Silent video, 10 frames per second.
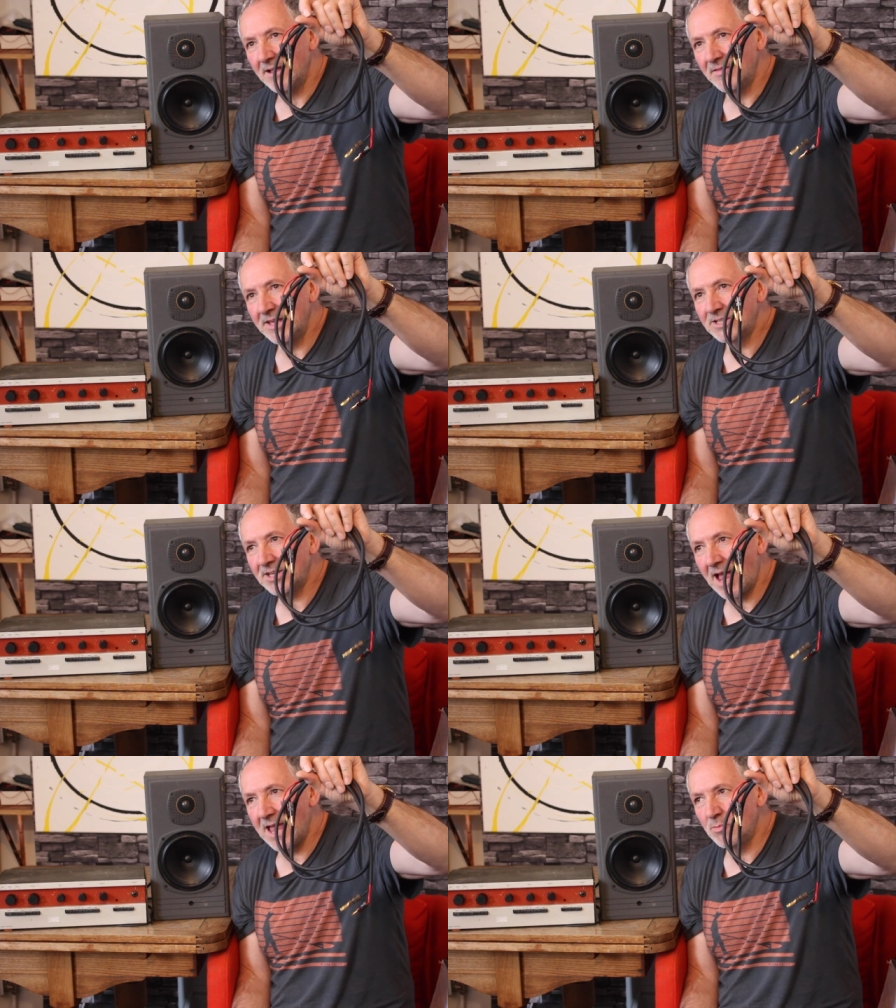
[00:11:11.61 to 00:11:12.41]

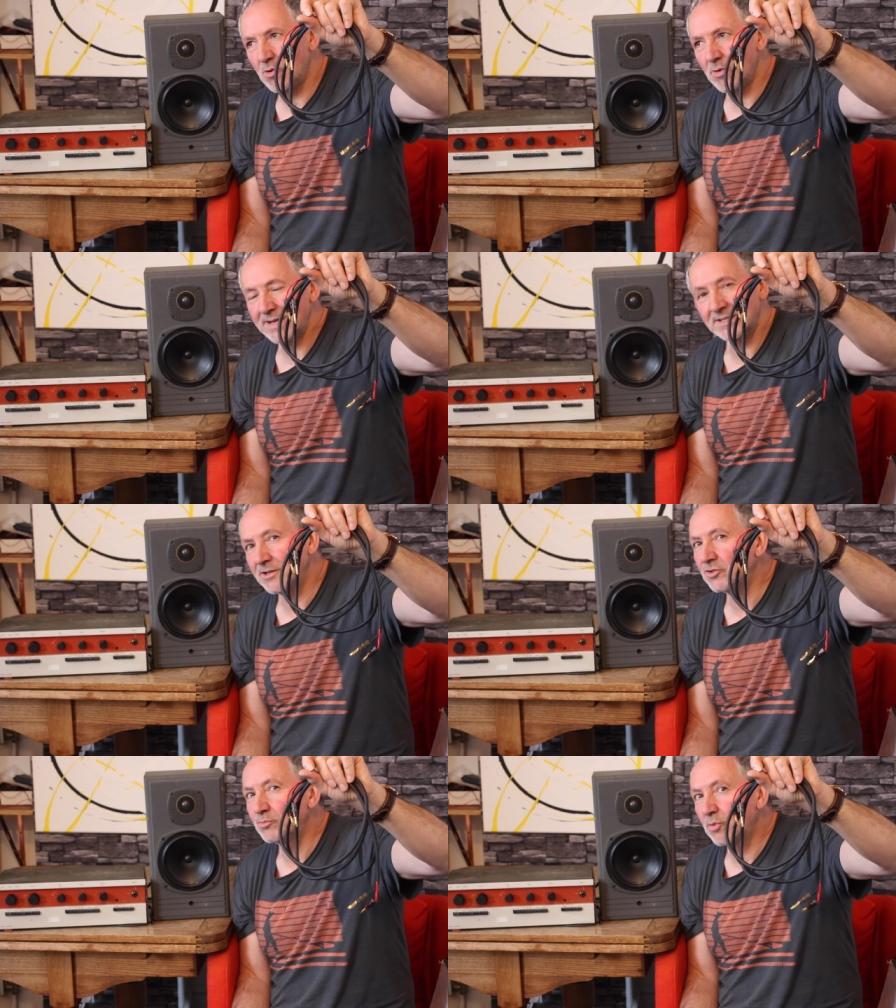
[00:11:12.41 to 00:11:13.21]
this cable
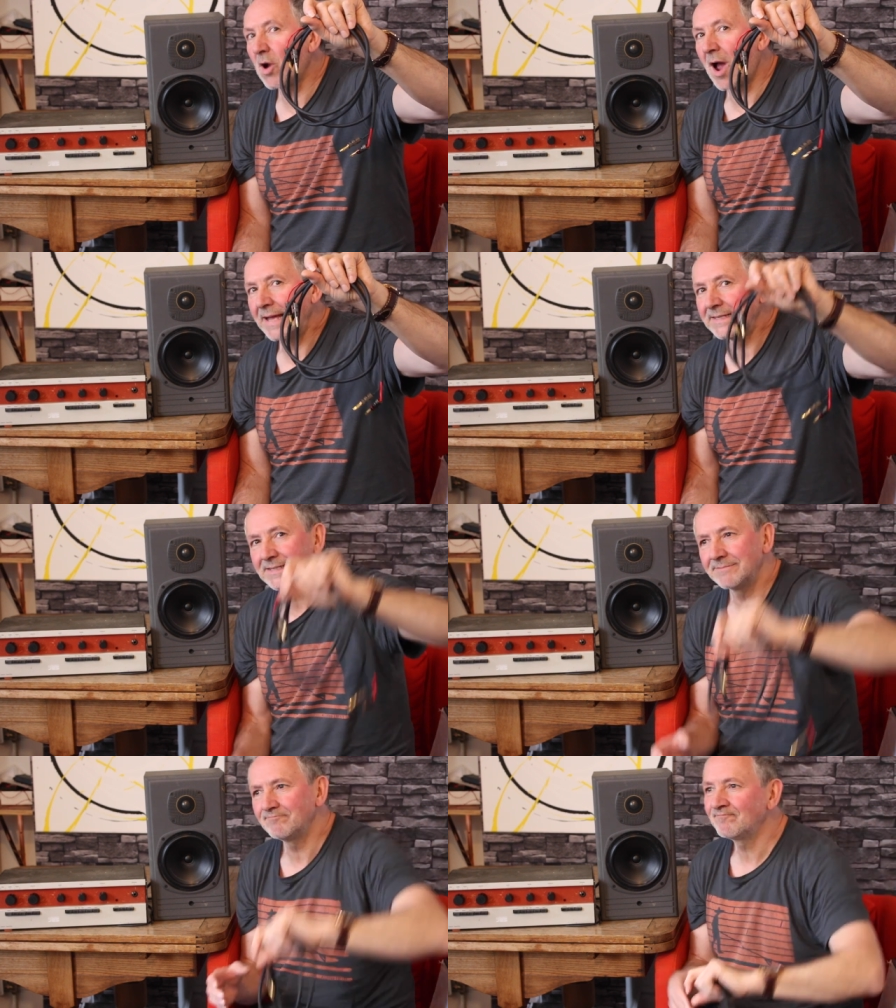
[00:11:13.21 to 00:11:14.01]
isn't as
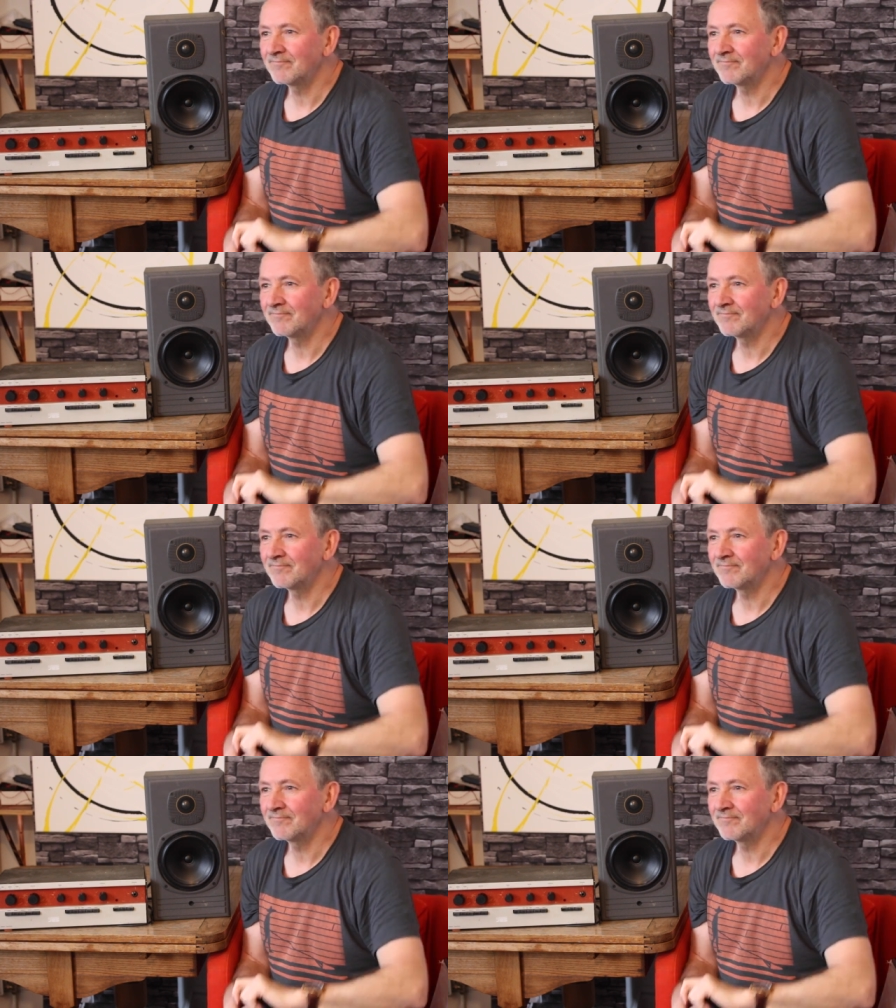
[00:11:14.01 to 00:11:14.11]
bright.